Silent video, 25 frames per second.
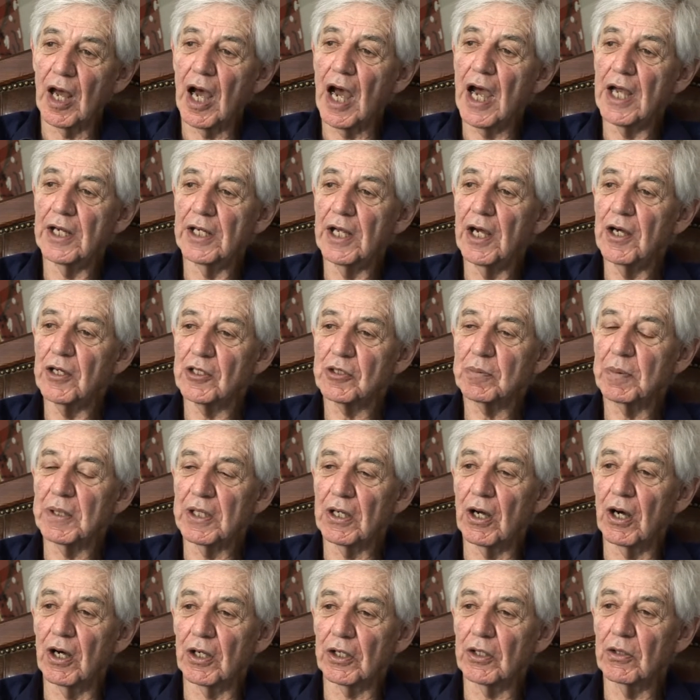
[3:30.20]
I know it's
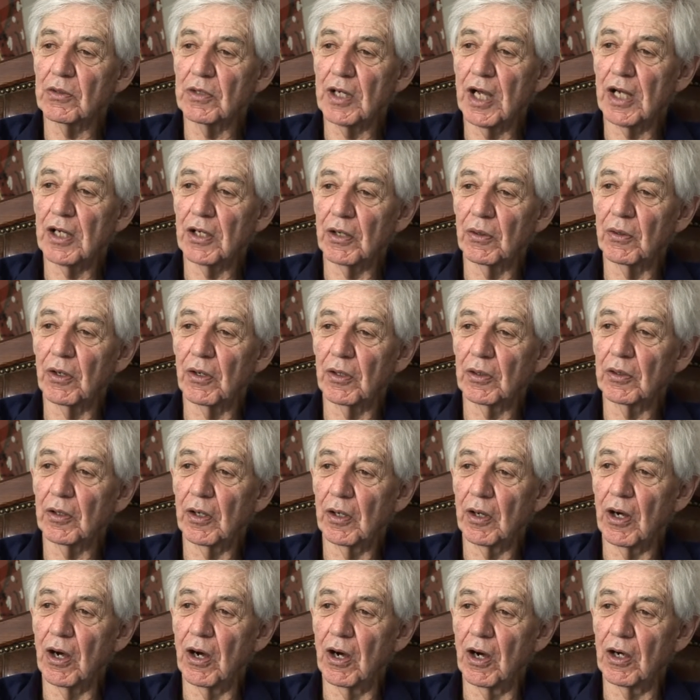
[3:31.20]
been argued,
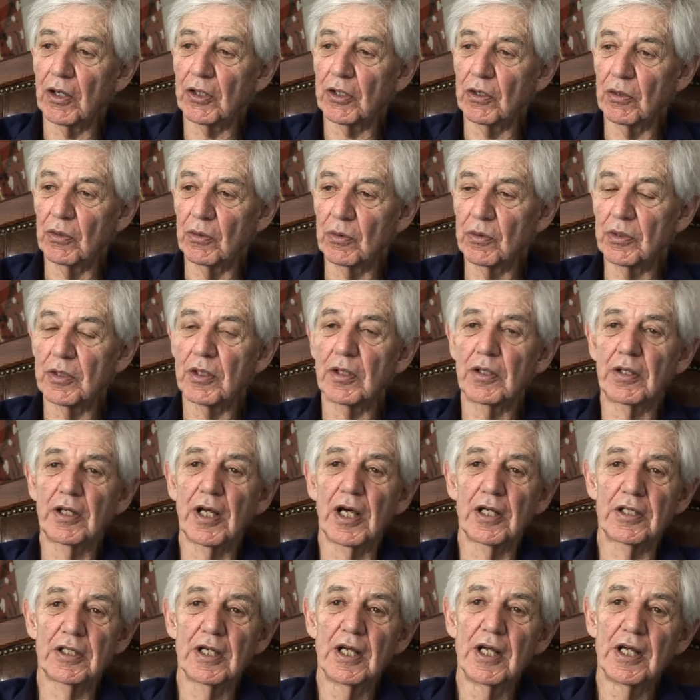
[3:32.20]
argued
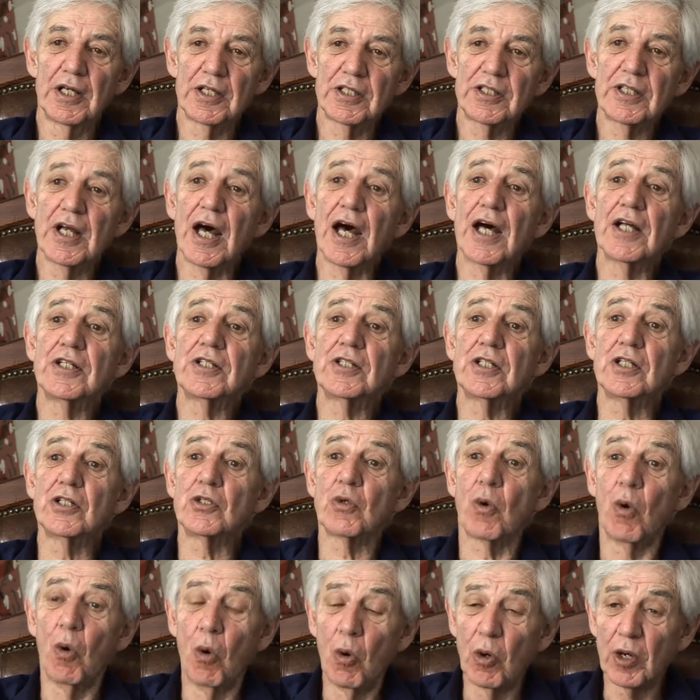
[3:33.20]
that science
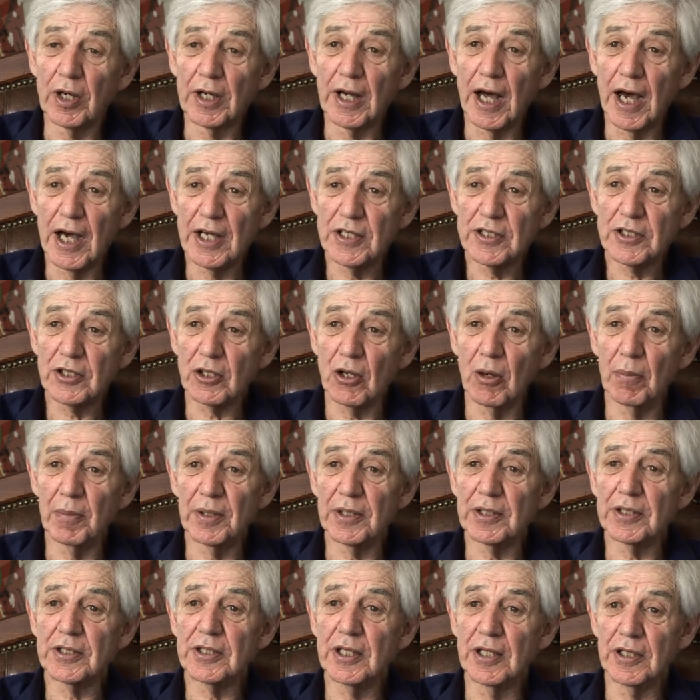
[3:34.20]
is organized
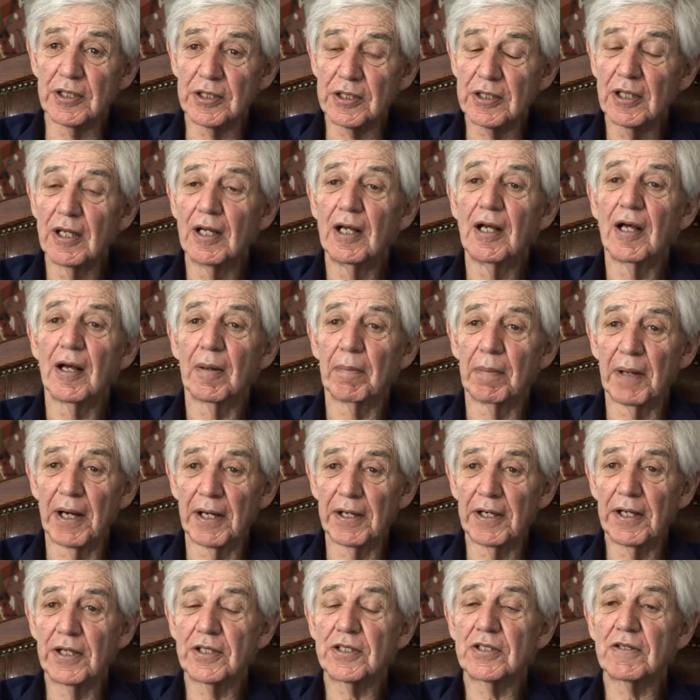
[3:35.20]
common sense,
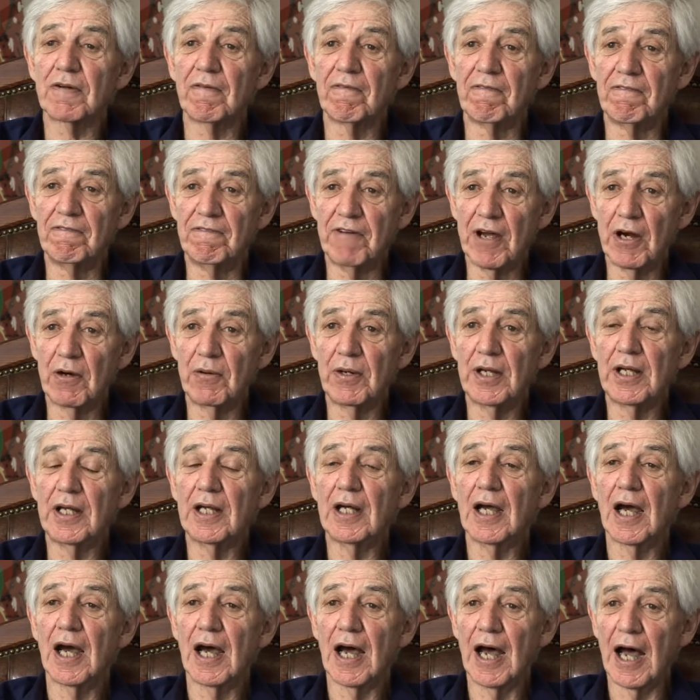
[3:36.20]
but it's
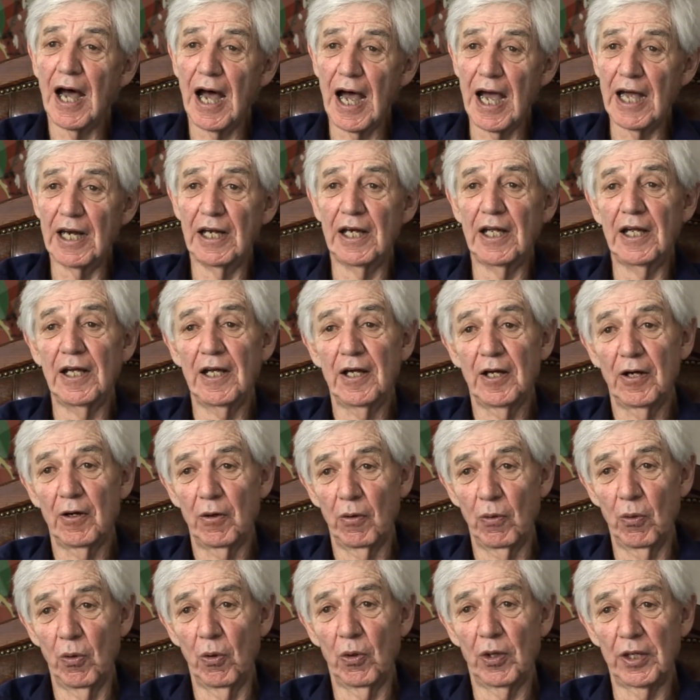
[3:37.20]
very highly
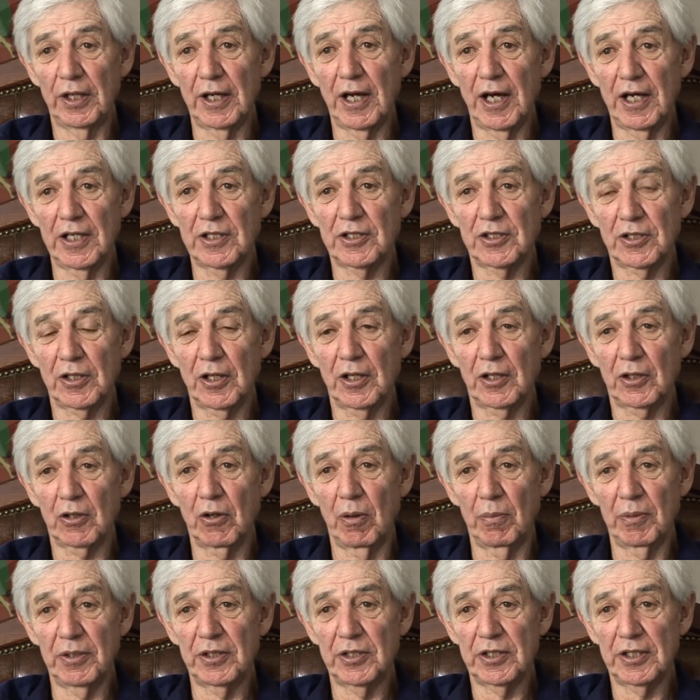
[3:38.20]
organized
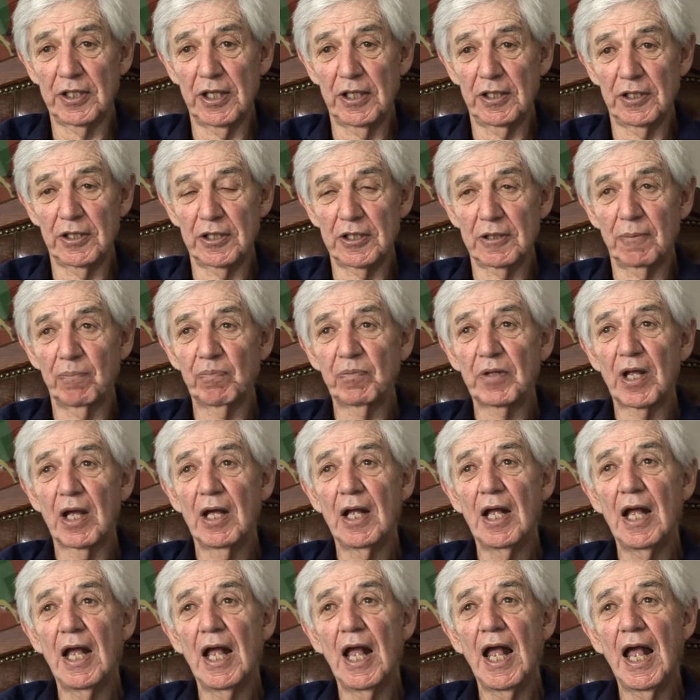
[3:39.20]
common sense.
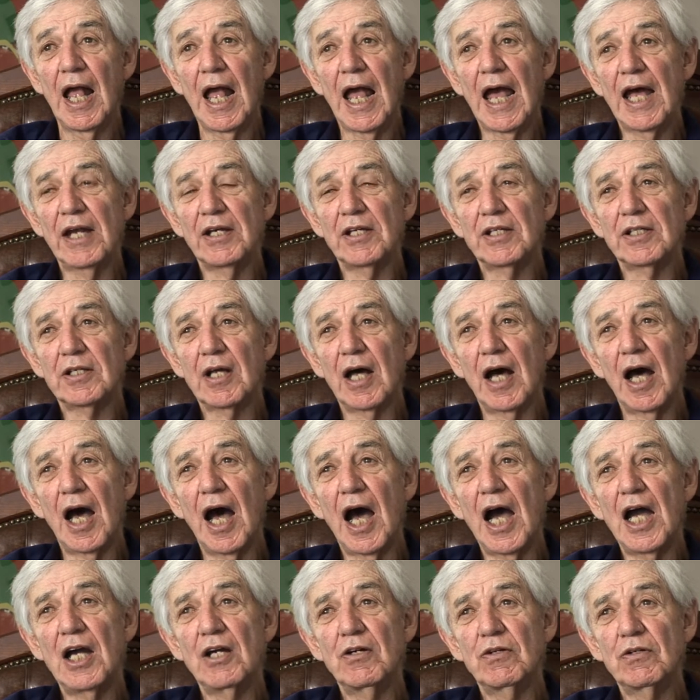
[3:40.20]
And
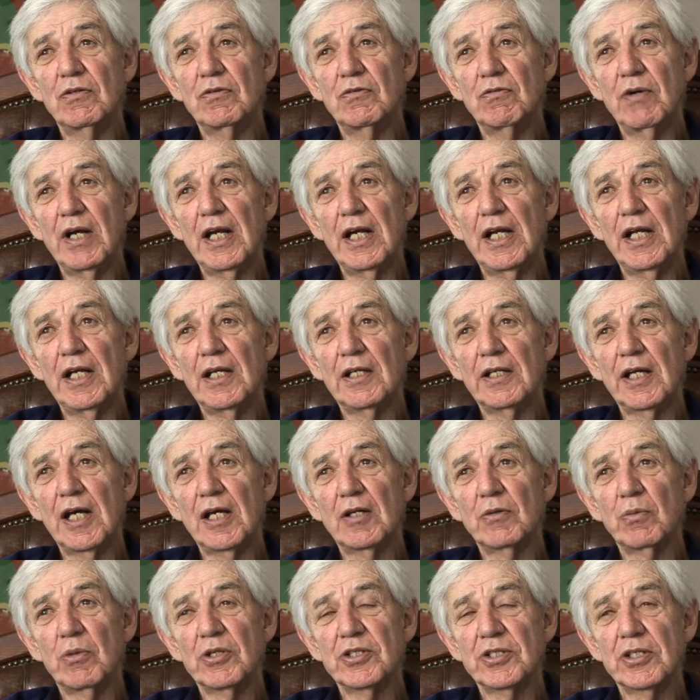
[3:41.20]
I really,
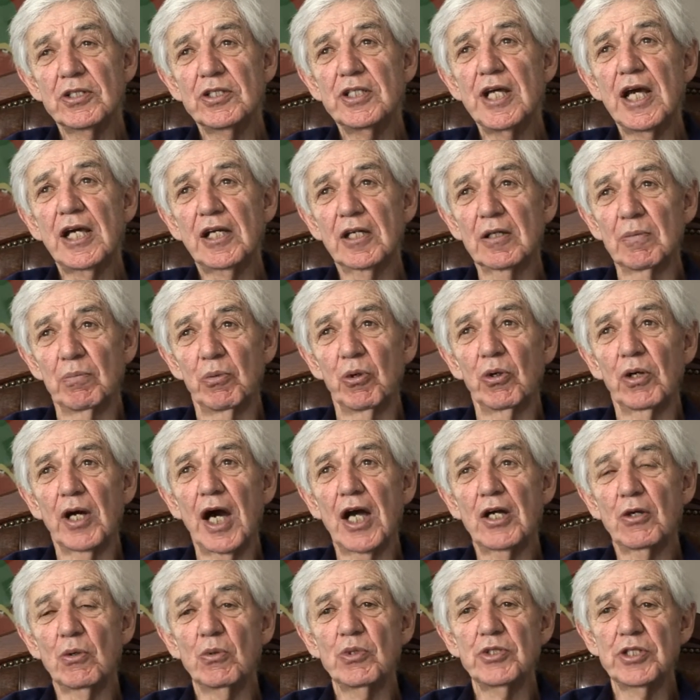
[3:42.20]
that was the second book.
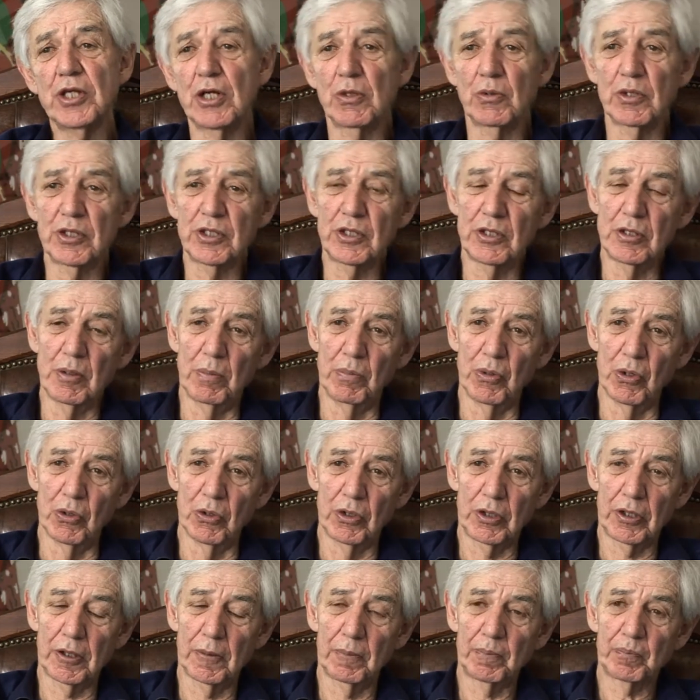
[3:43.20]
I'd also written a
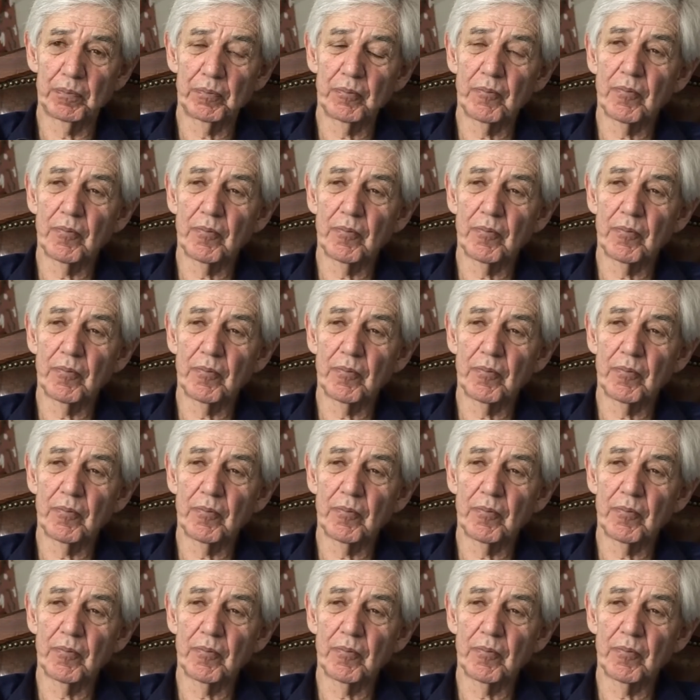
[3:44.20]
book,